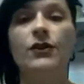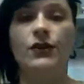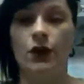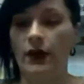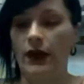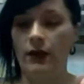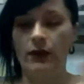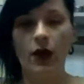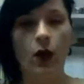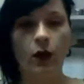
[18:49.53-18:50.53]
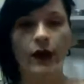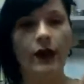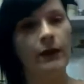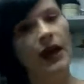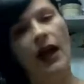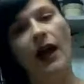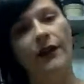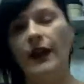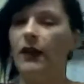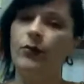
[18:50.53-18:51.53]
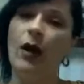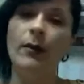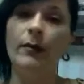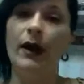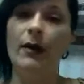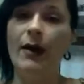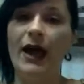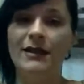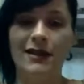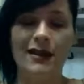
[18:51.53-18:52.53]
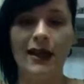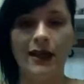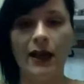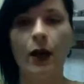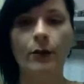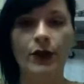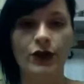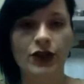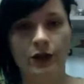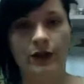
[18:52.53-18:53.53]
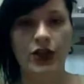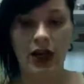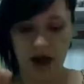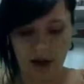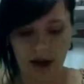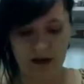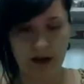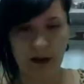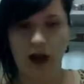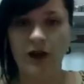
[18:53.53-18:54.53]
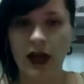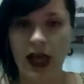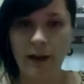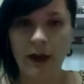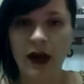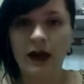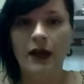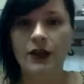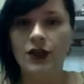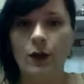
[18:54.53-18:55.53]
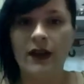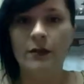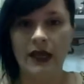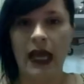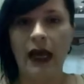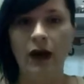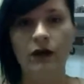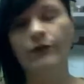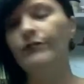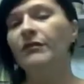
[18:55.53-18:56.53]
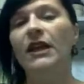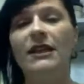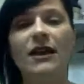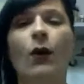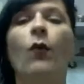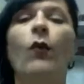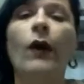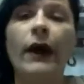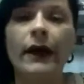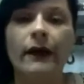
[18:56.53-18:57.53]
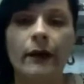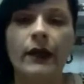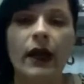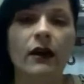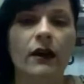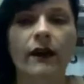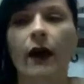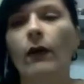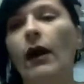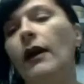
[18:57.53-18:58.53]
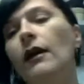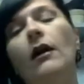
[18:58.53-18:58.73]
So they can be cold, they can be hot, they can prop up iPads, and they can help your jittery child have something on their lap to weigh them down. It's not weighing them down in that way.